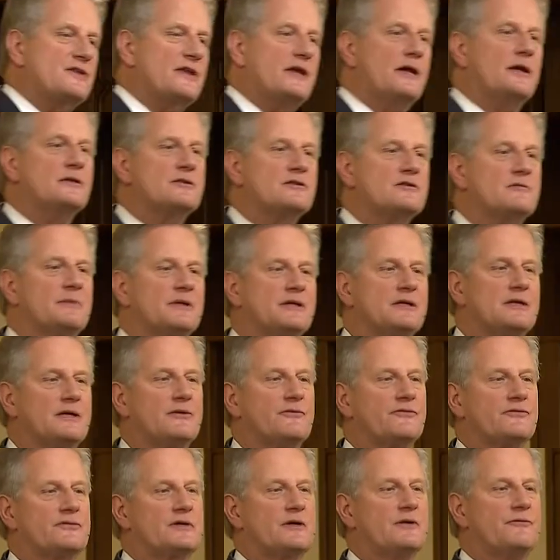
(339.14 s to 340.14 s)
the ultimate
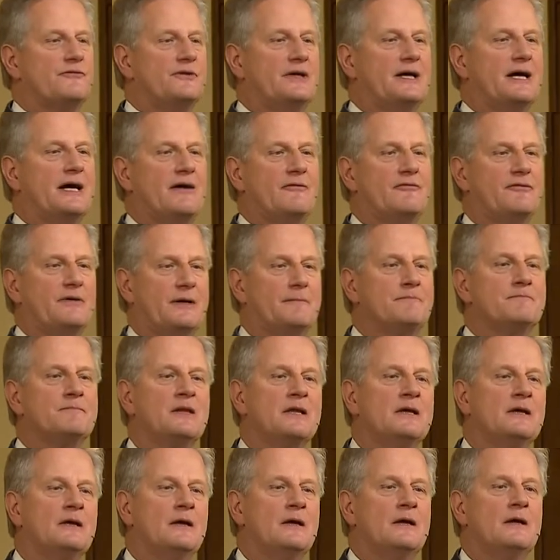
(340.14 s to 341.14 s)
gift of Yahweh,
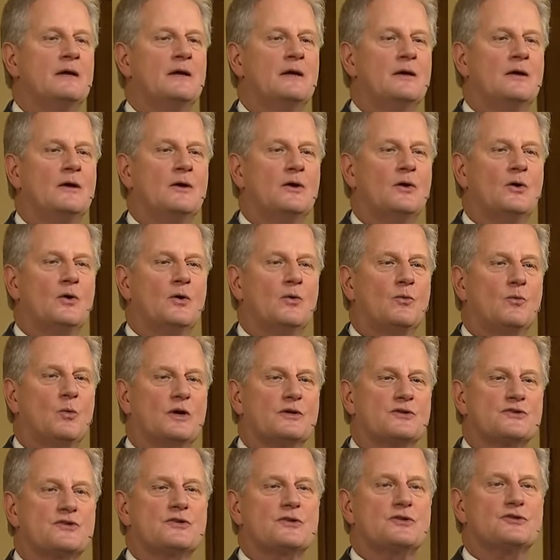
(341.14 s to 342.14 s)

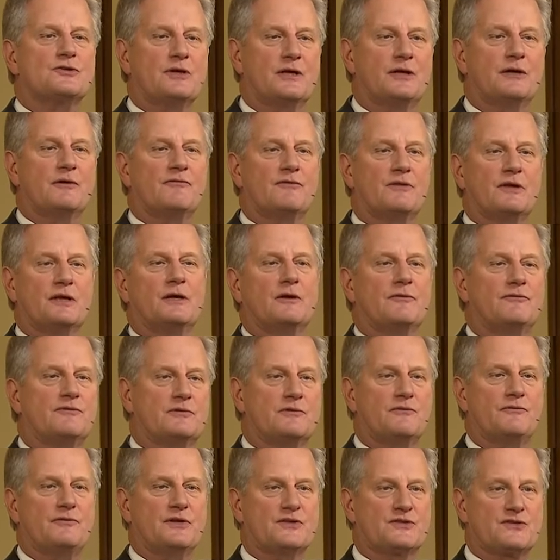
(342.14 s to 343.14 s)
was to give the gift
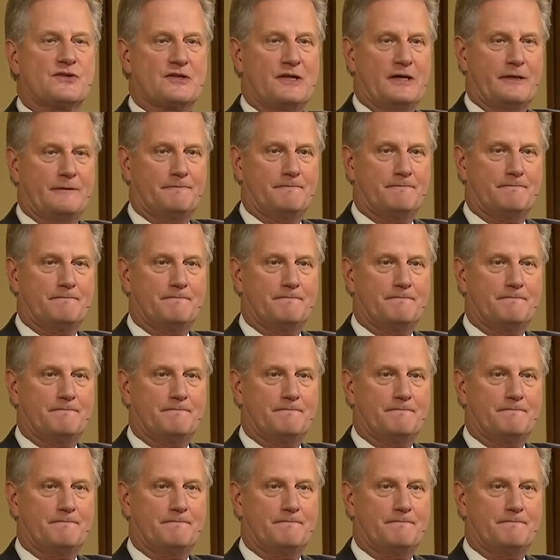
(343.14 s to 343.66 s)
of his Son.